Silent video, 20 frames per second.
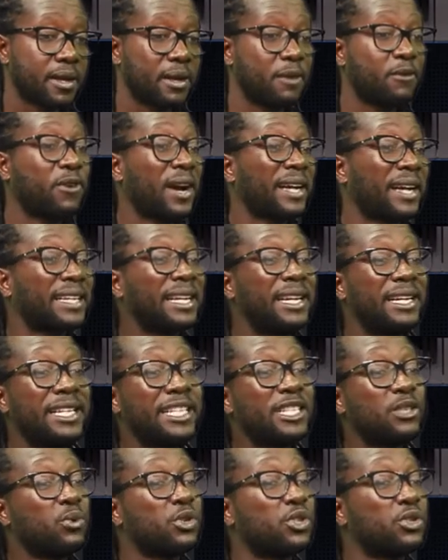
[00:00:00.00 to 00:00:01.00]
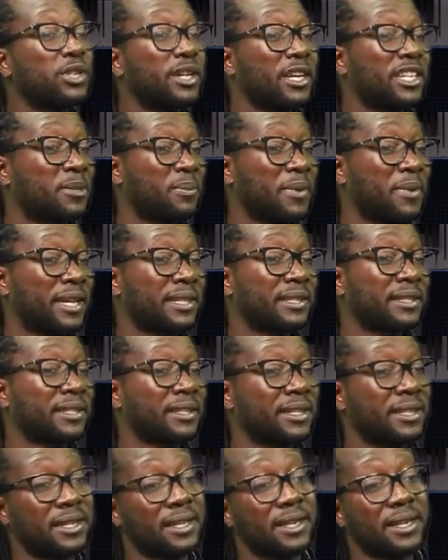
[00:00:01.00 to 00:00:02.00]
in fact, the least we should expect
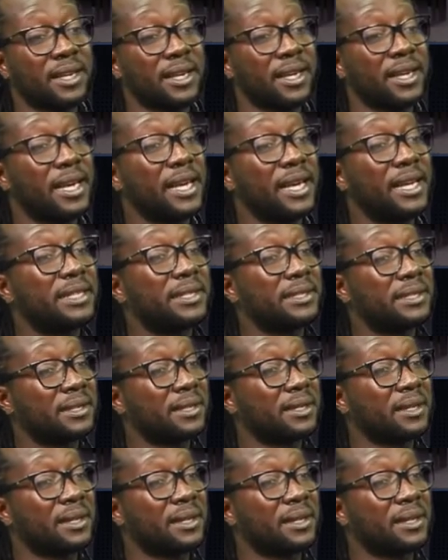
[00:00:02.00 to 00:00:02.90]
is